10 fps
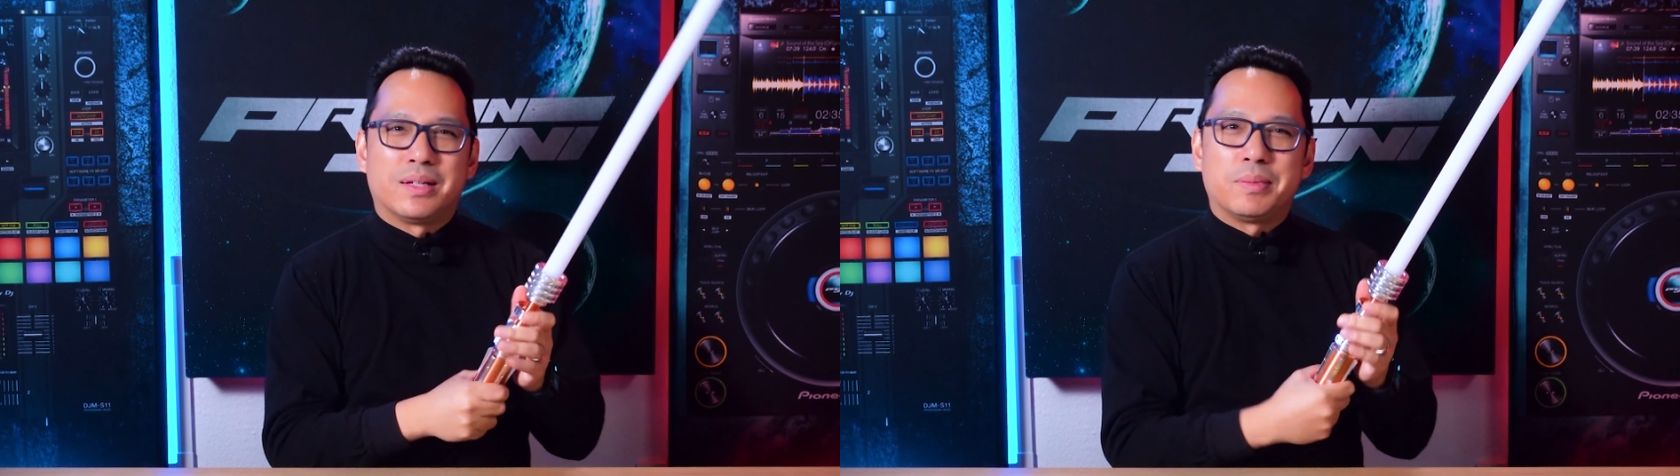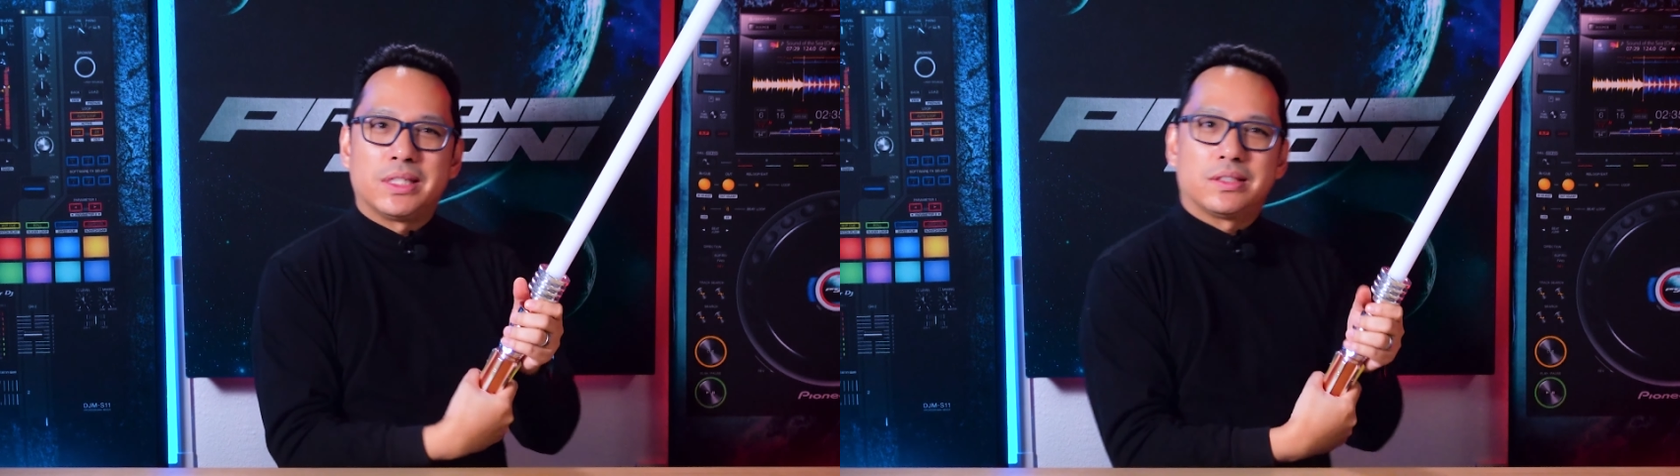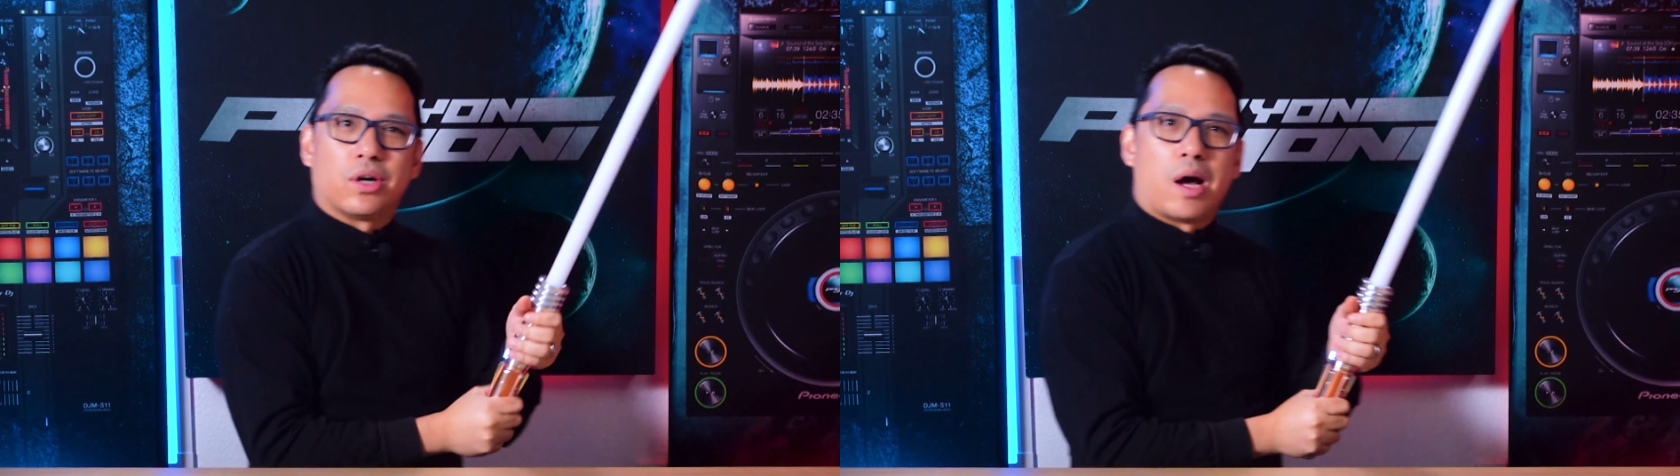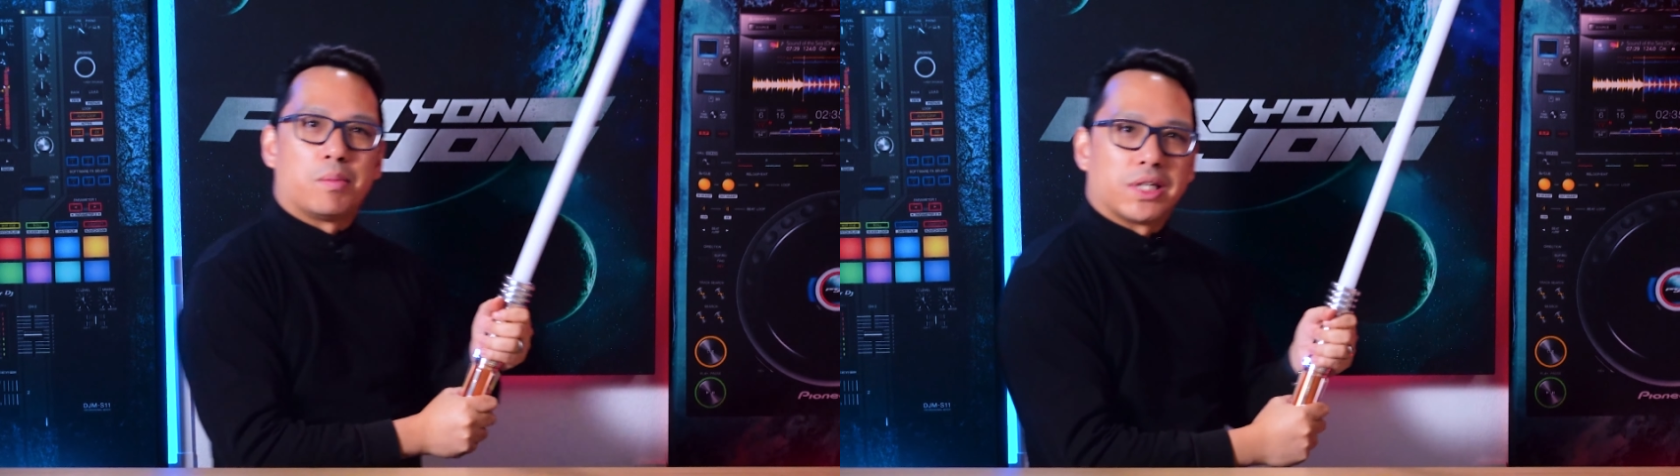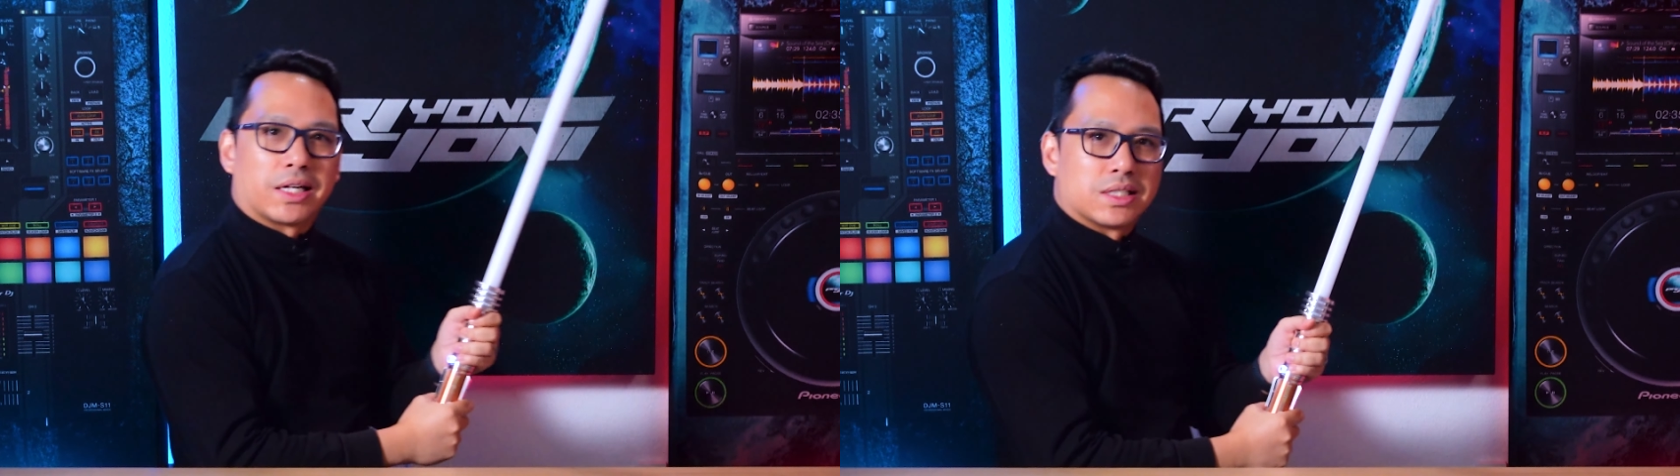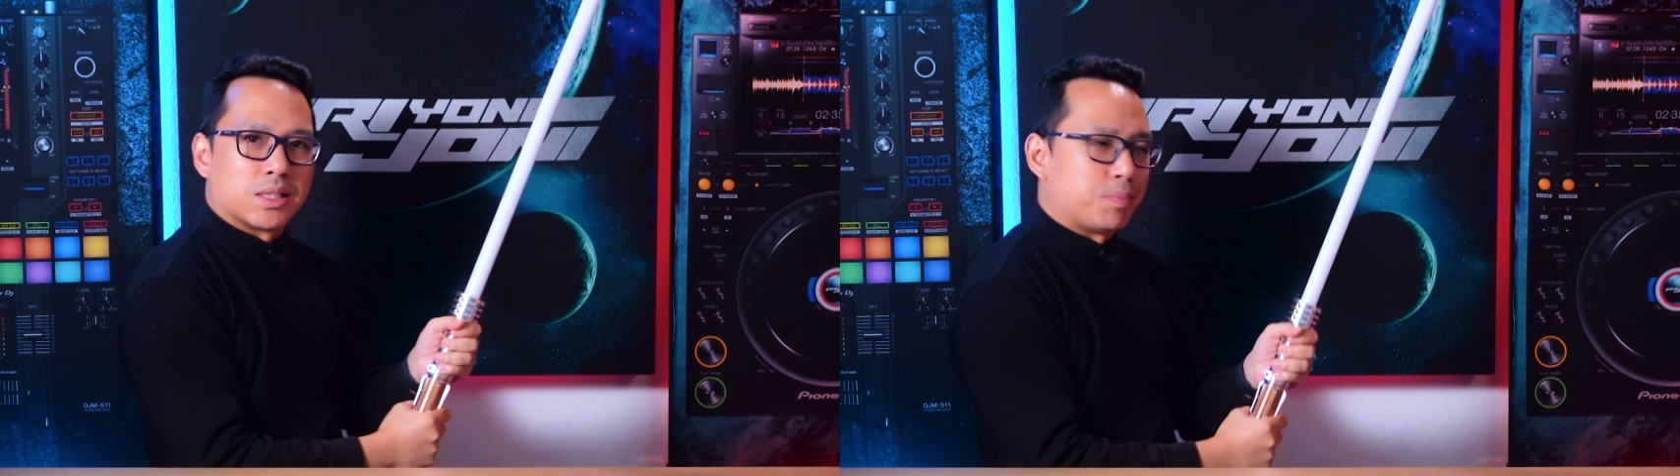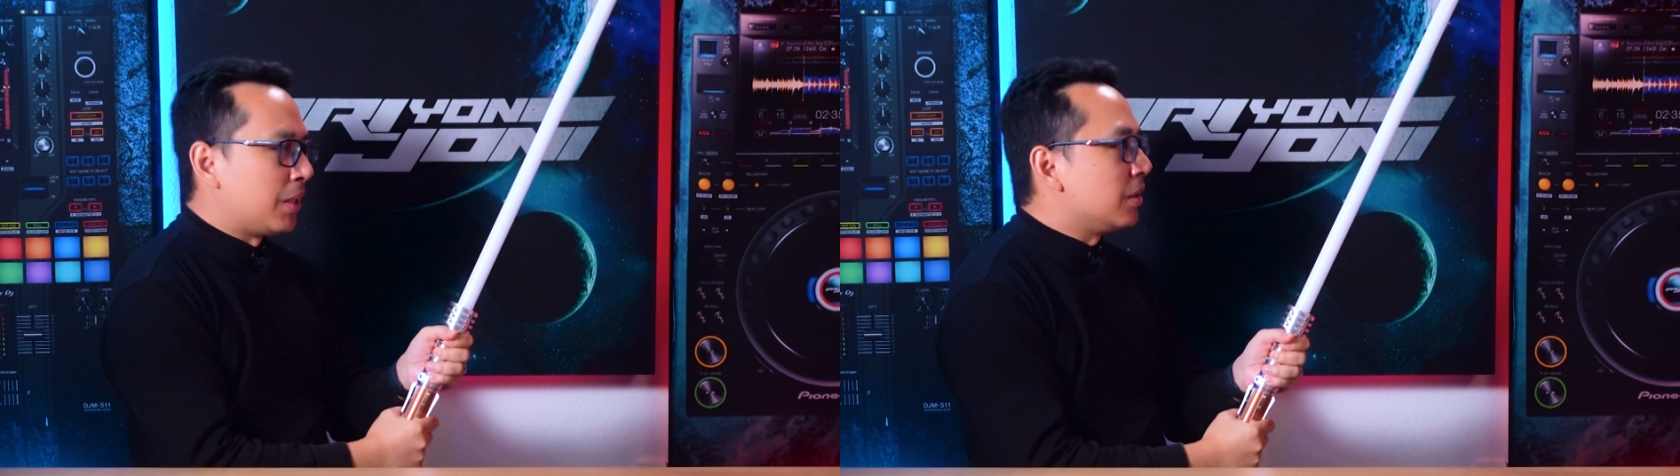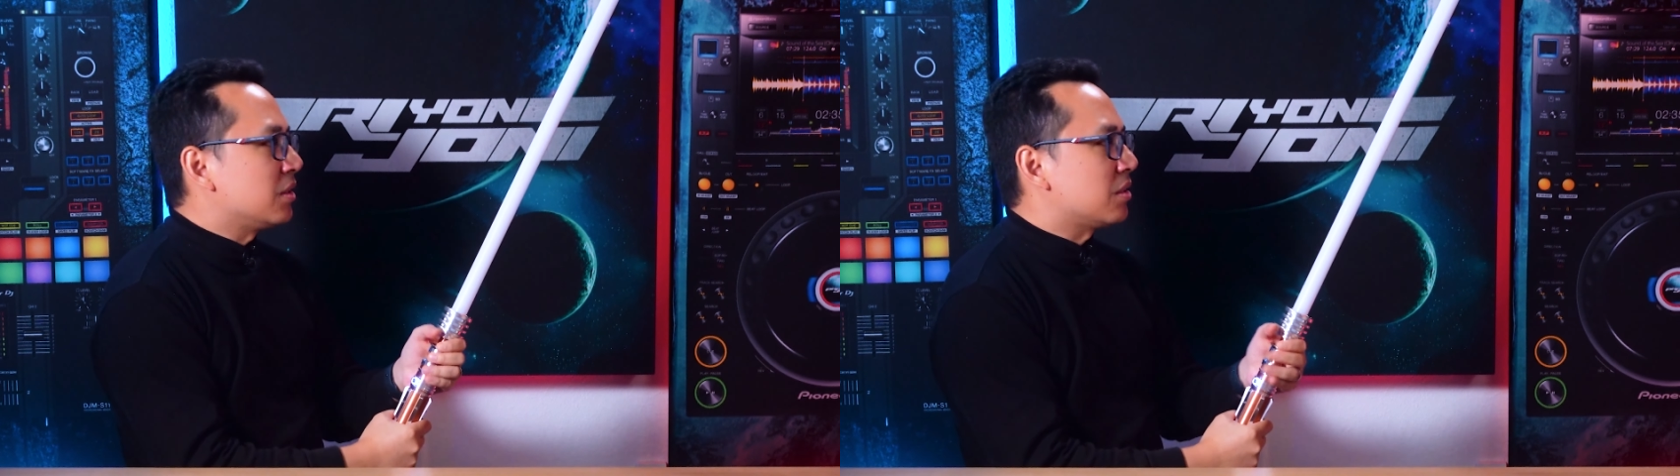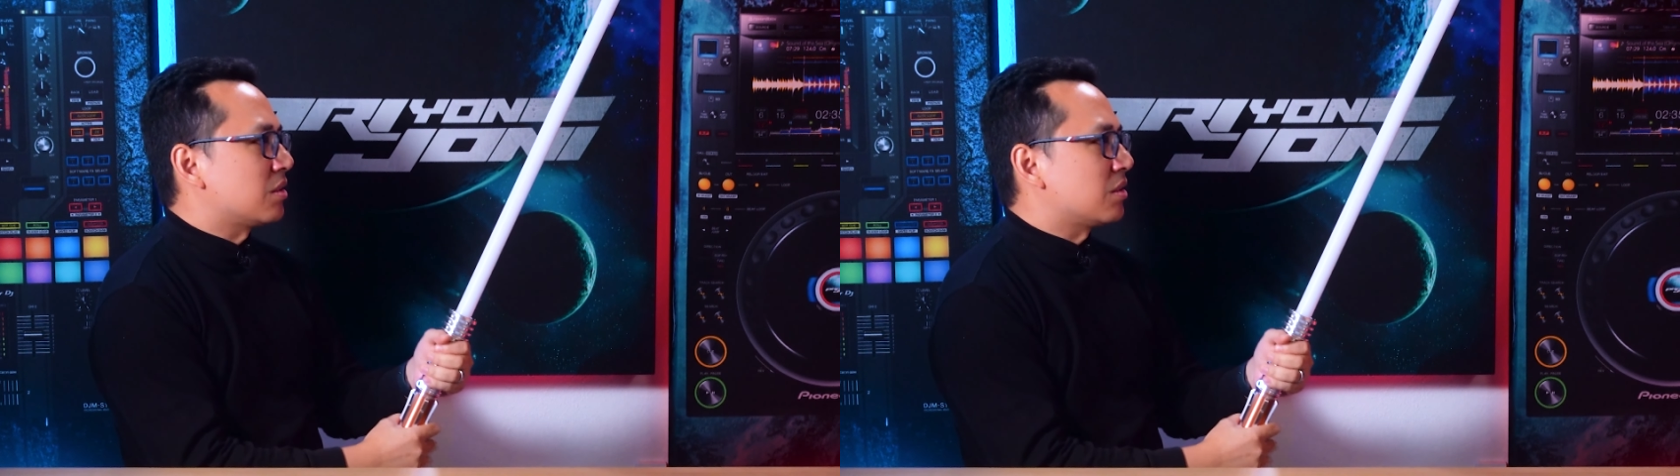limited to how much I can spin this.